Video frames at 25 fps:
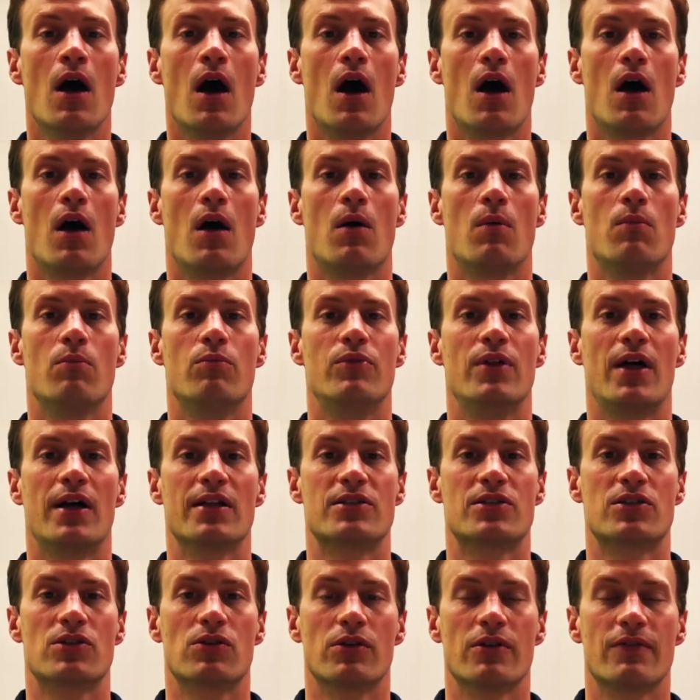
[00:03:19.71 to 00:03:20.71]
um,
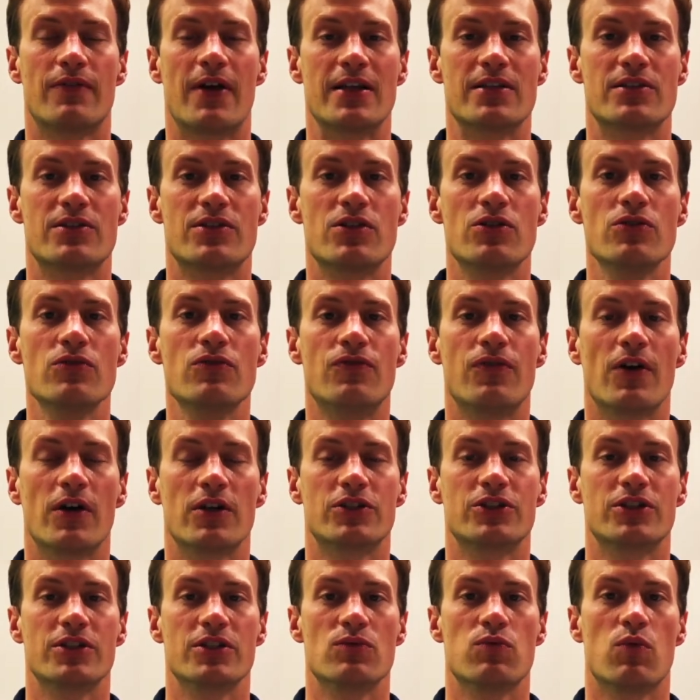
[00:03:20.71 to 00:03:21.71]
that sort of has two
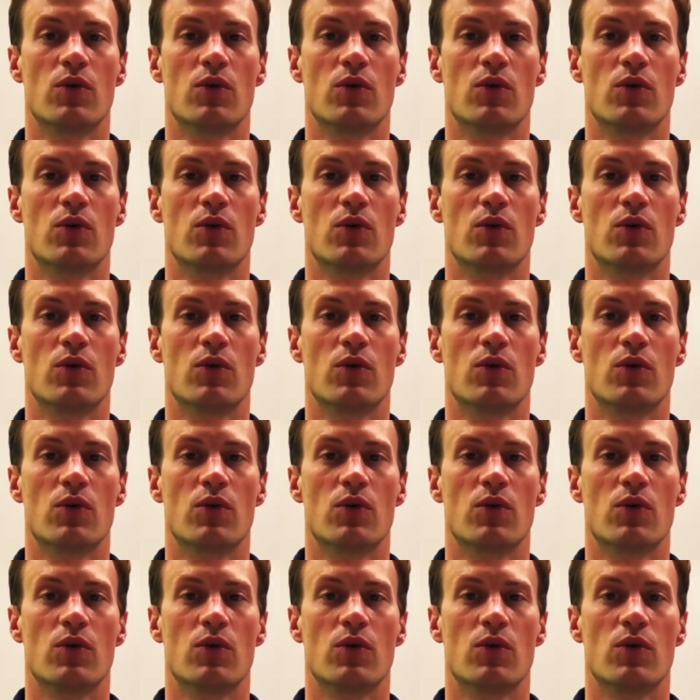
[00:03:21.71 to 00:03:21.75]
functions.